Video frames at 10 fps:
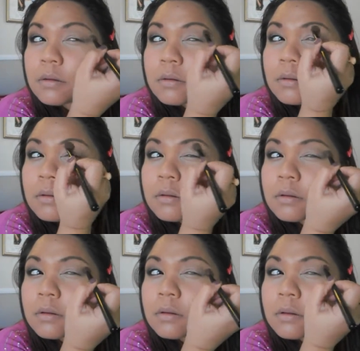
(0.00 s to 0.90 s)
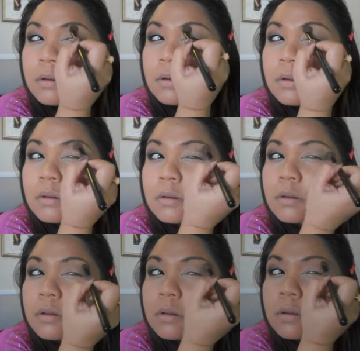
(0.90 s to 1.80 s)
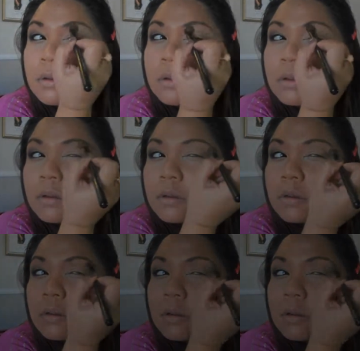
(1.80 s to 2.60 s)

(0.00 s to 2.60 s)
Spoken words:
(no one is talking)